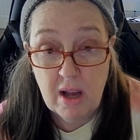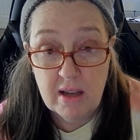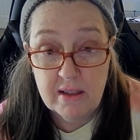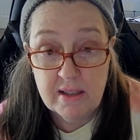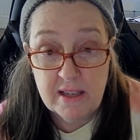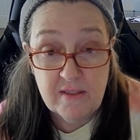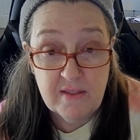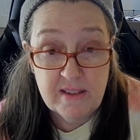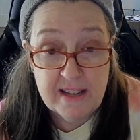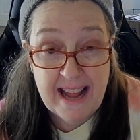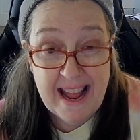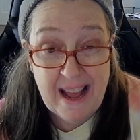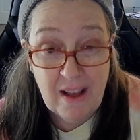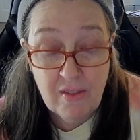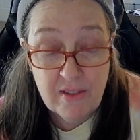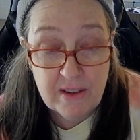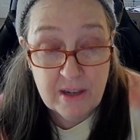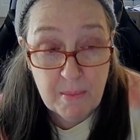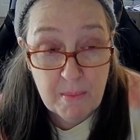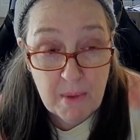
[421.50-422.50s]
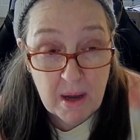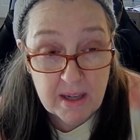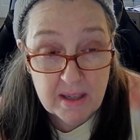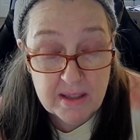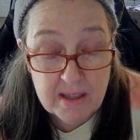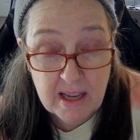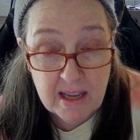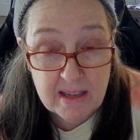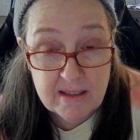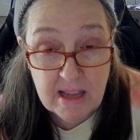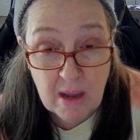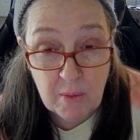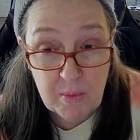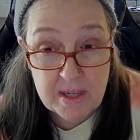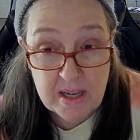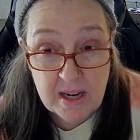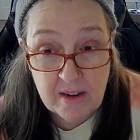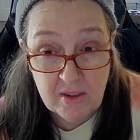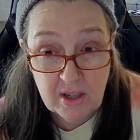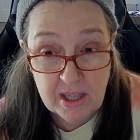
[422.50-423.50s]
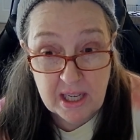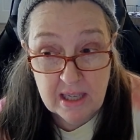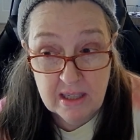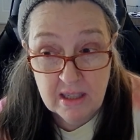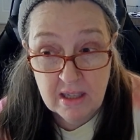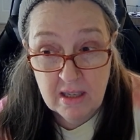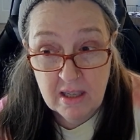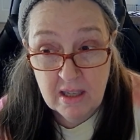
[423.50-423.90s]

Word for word: Even now that I'm monetized, I would never get,